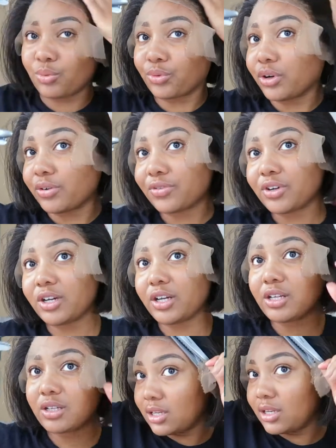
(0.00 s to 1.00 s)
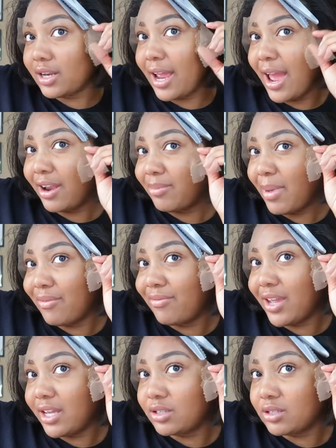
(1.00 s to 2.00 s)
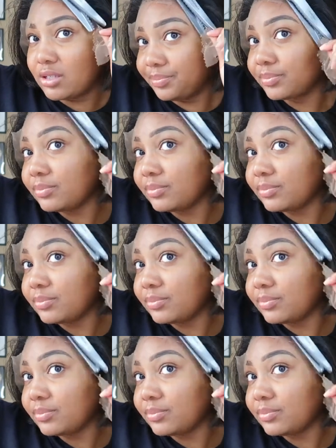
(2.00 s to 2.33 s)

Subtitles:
rough cut. Get it out of my face.